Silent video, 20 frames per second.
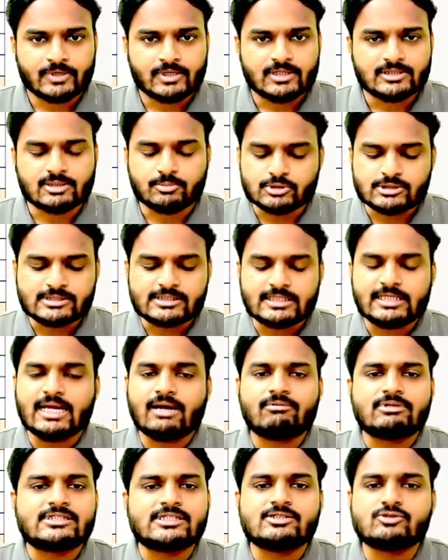Suppose 3
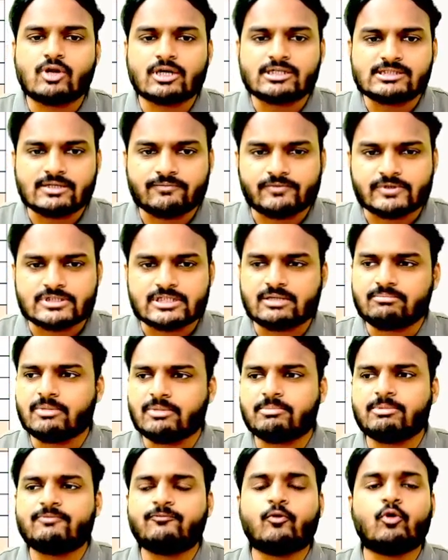hours is not sufficient,
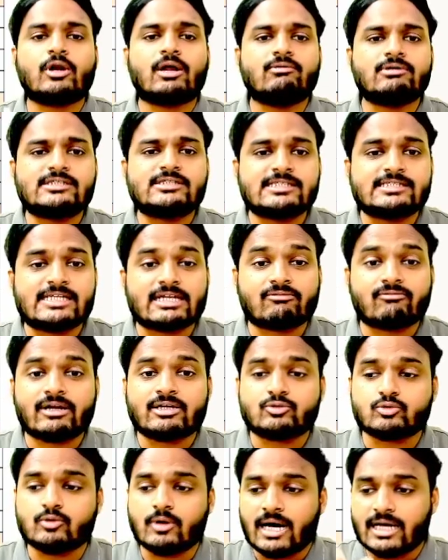maybe 4 hours is required
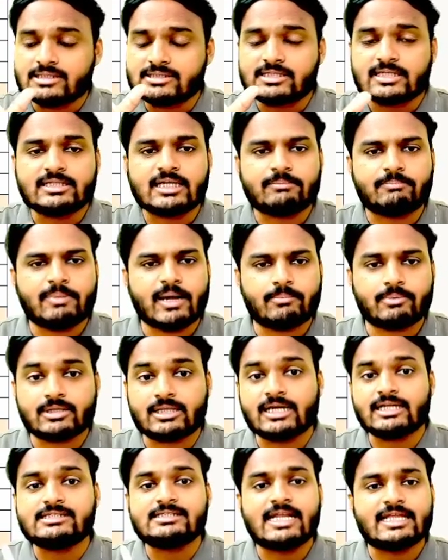to answer that paper.
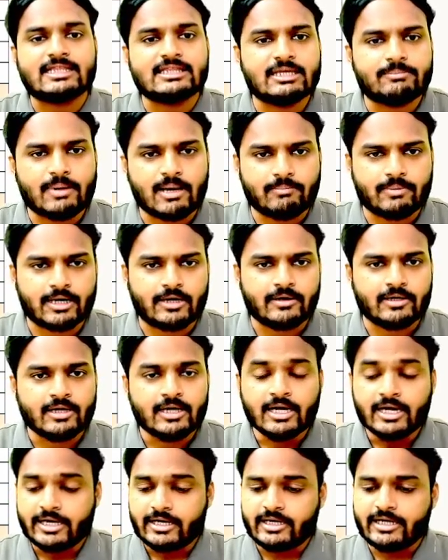That is lengthy paper.
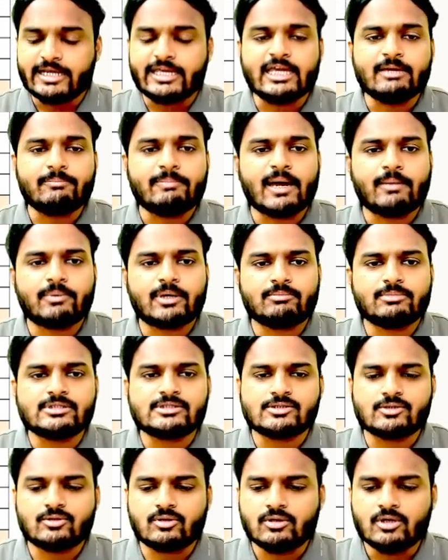Tricky paper
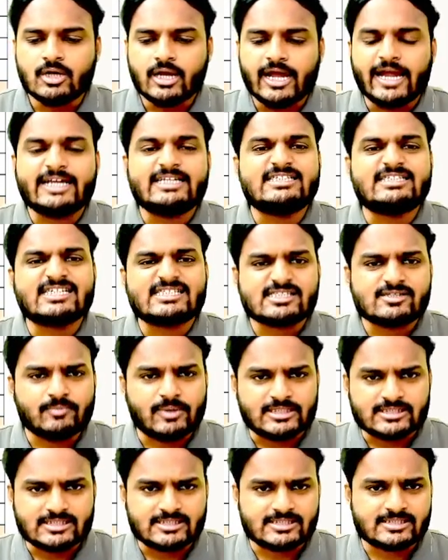means,
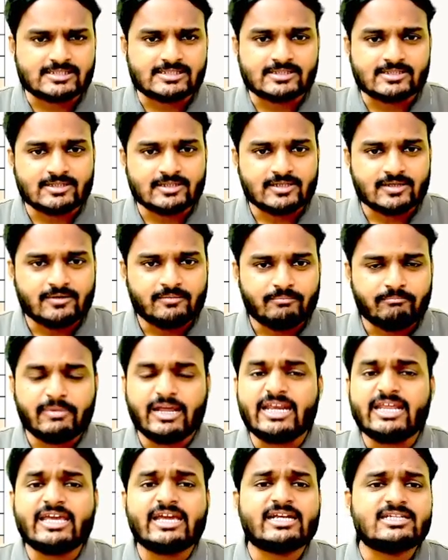adjustments,
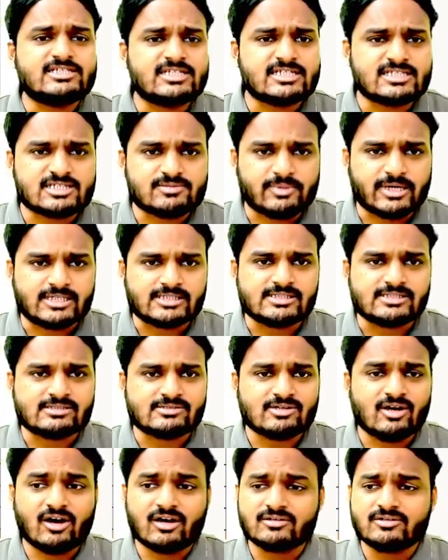many adjustments,
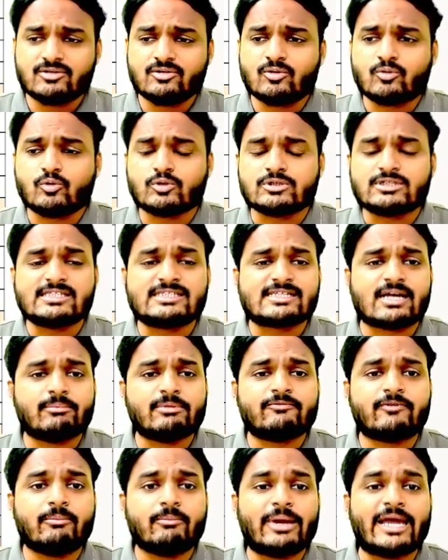or, questions coming
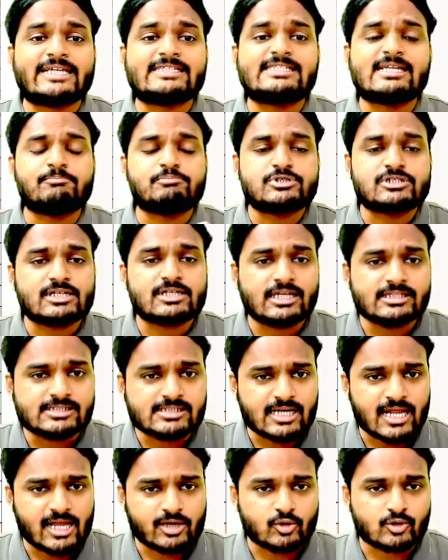from exceptional
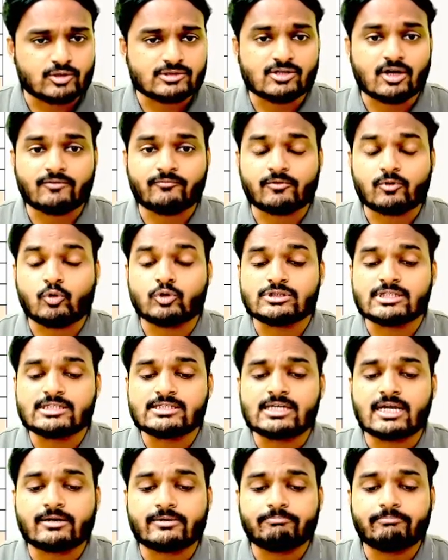scenarios, or questions
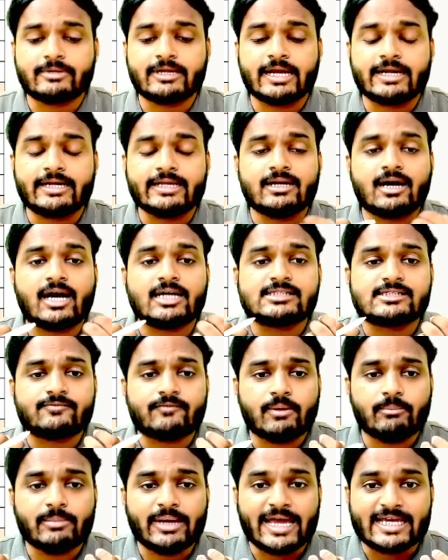are getting asked
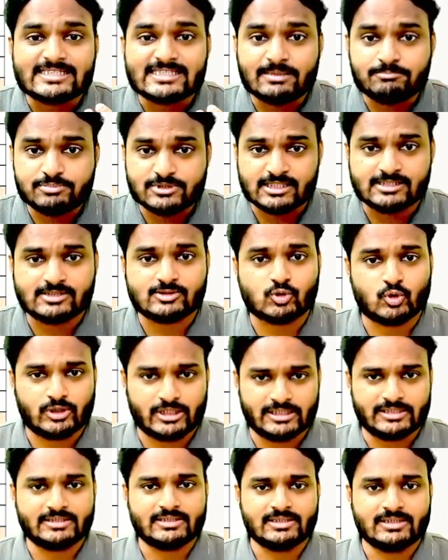from exceptions
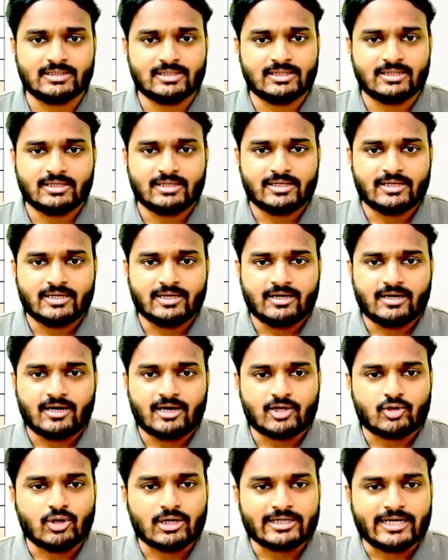only.
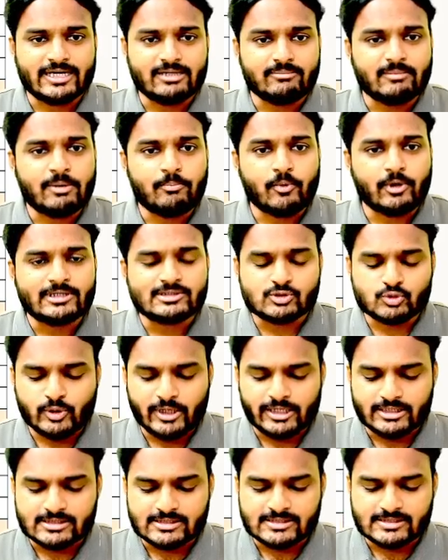Are you all getting my point,
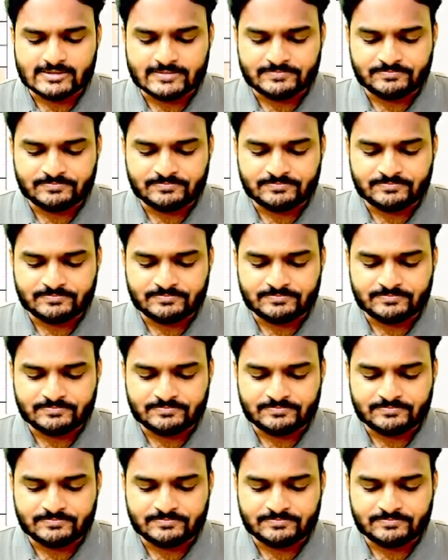students?